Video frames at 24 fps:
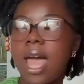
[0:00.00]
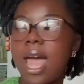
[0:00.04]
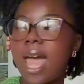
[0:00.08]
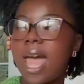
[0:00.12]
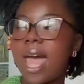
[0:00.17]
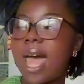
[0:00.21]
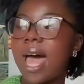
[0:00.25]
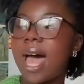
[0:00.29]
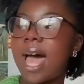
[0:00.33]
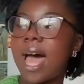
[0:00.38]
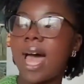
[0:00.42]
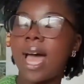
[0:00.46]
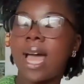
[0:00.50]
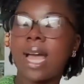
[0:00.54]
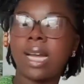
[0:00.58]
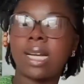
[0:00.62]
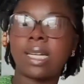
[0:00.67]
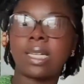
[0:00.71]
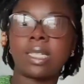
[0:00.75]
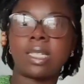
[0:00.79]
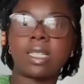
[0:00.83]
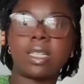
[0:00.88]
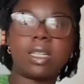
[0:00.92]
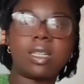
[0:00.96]

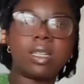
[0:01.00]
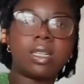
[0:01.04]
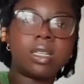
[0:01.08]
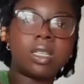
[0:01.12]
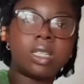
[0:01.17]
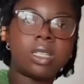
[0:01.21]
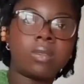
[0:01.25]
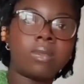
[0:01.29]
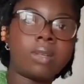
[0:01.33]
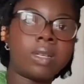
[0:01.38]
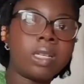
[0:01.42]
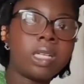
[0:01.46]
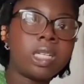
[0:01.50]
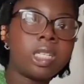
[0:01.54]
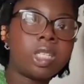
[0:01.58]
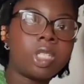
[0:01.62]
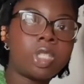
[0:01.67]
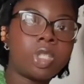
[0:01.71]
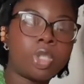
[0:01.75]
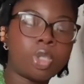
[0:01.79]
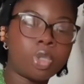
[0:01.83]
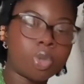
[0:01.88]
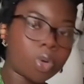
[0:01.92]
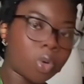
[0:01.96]
And it's very
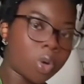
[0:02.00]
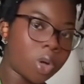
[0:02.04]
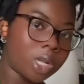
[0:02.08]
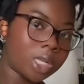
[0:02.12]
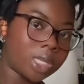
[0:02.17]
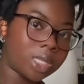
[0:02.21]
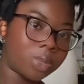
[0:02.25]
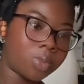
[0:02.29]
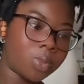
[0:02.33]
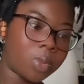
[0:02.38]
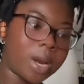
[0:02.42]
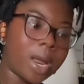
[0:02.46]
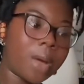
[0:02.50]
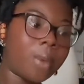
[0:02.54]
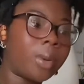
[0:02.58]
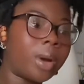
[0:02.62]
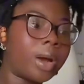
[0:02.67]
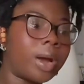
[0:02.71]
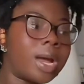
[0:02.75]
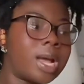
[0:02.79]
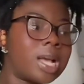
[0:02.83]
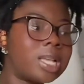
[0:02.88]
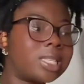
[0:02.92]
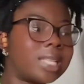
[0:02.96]
short when I
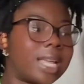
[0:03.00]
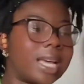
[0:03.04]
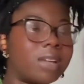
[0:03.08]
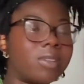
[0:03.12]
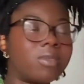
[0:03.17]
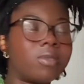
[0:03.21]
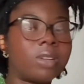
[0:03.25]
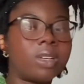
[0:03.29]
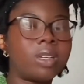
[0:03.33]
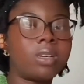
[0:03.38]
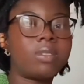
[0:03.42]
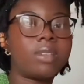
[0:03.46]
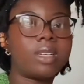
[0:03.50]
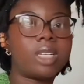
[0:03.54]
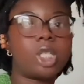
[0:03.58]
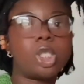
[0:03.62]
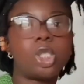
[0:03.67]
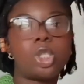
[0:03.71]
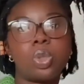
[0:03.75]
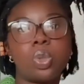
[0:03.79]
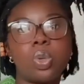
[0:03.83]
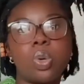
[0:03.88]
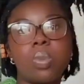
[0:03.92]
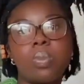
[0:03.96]
wear it. It's like very
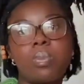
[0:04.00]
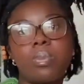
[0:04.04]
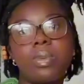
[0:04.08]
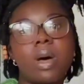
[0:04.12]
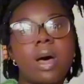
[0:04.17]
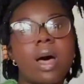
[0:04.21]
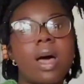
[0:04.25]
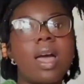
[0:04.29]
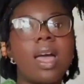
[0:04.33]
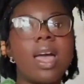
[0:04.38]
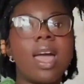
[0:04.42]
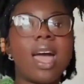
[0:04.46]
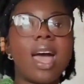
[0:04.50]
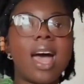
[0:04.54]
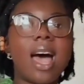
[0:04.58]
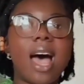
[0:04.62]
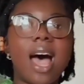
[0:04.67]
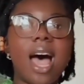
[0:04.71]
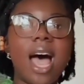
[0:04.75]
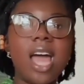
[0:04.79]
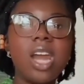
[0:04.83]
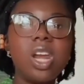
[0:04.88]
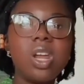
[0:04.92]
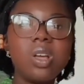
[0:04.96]
short, but
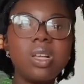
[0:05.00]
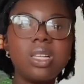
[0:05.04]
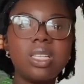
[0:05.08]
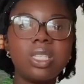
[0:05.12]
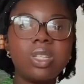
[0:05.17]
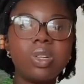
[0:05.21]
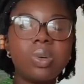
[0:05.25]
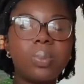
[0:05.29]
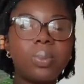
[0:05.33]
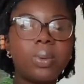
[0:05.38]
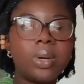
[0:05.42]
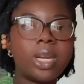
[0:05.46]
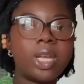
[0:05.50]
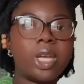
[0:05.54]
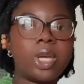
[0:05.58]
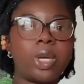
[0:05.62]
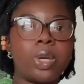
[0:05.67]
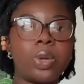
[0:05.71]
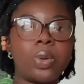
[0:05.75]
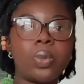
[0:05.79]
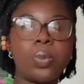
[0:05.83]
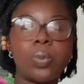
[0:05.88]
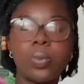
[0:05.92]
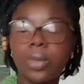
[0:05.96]
I know it's still pretty
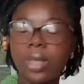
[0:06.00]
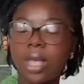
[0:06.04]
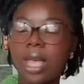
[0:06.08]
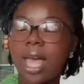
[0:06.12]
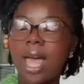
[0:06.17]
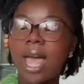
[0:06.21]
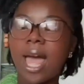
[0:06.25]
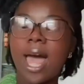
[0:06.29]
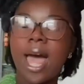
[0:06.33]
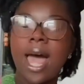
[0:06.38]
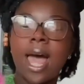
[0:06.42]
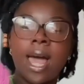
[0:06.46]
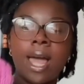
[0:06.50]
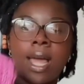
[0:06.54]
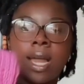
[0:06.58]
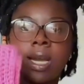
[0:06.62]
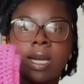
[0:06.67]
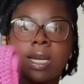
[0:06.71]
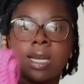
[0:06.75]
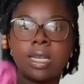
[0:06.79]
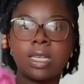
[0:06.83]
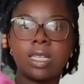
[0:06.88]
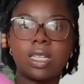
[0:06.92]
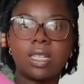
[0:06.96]
cute.
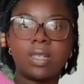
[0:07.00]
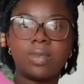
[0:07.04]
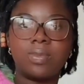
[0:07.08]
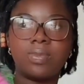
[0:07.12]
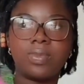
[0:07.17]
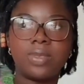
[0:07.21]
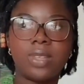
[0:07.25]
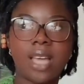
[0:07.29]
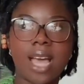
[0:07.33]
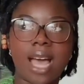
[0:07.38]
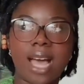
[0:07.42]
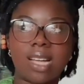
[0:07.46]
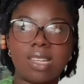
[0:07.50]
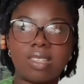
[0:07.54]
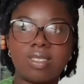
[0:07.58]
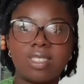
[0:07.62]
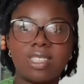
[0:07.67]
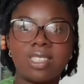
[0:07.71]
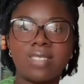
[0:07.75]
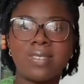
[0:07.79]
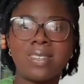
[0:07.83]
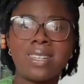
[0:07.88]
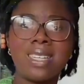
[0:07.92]
And yeah, it's very